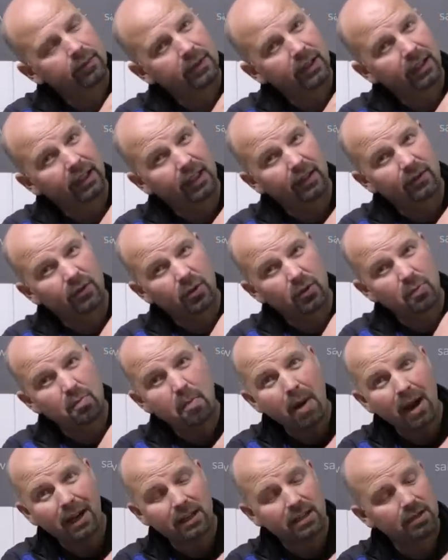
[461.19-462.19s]
that gives us
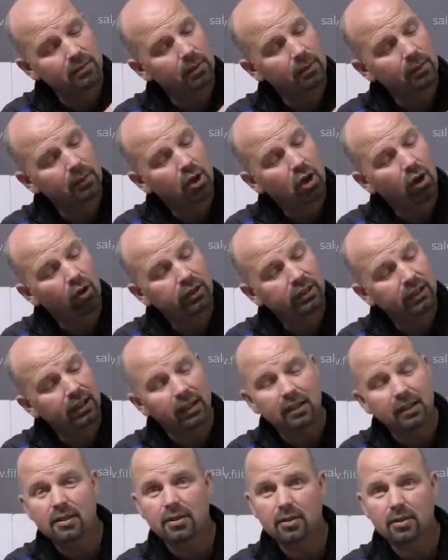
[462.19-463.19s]
maximum
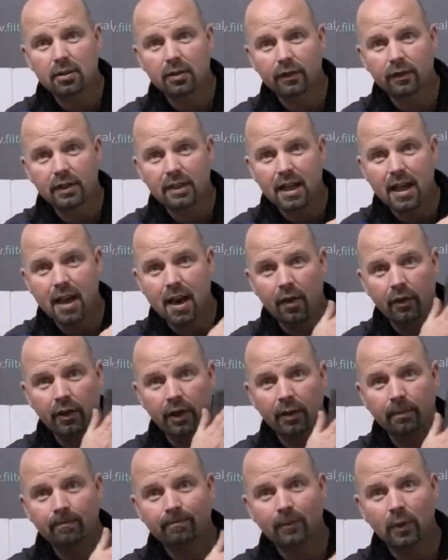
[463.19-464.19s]
contact surface
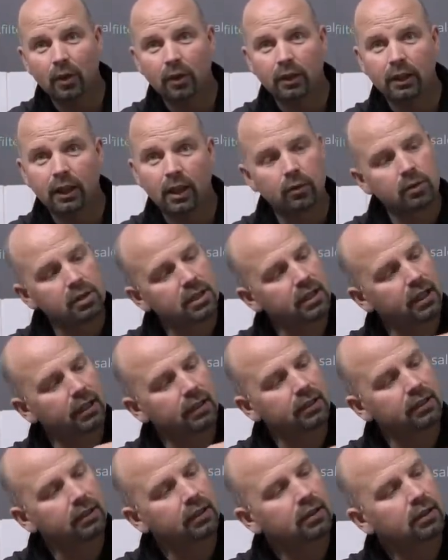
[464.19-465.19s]
area on the
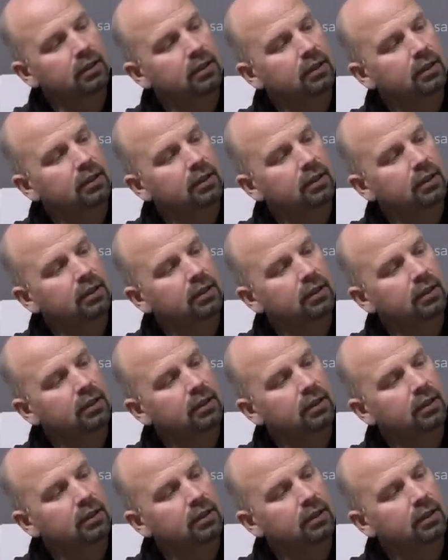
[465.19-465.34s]
outside.